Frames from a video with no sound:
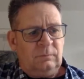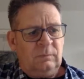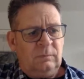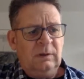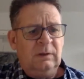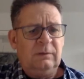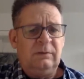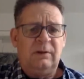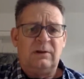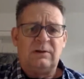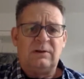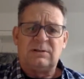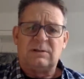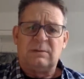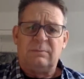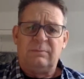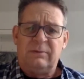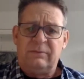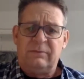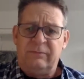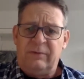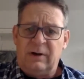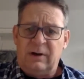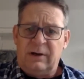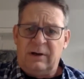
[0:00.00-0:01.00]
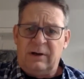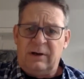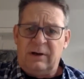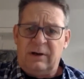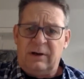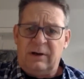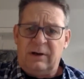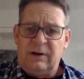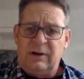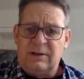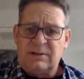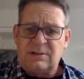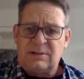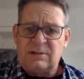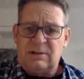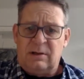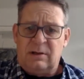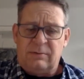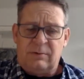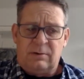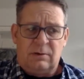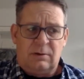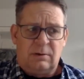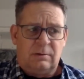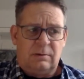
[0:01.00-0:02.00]
there's some various
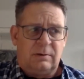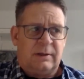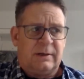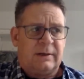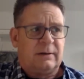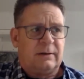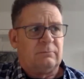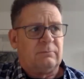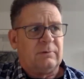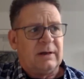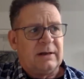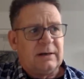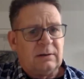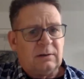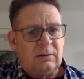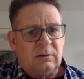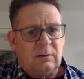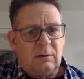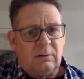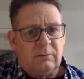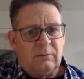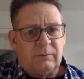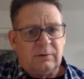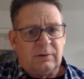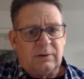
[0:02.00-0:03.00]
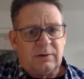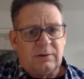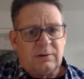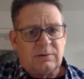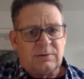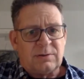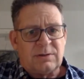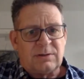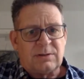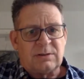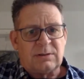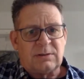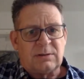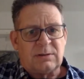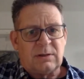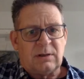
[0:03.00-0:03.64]
other like red clovers,